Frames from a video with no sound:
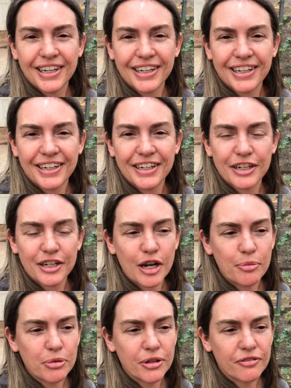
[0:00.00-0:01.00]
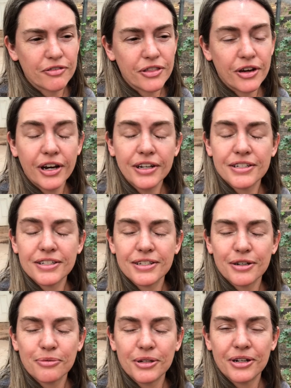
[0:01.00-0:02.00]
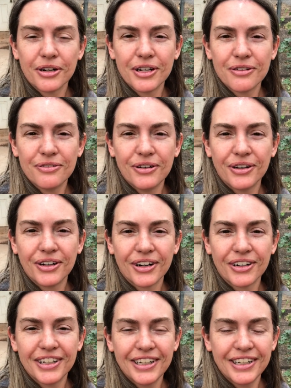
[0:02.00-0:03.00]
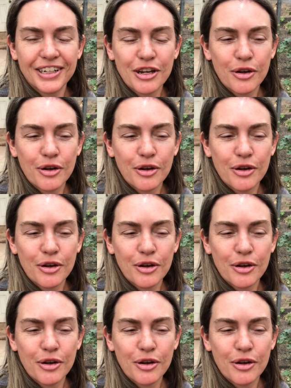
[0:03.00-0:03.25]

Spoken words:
a couple of thoughts regarding fall gardening.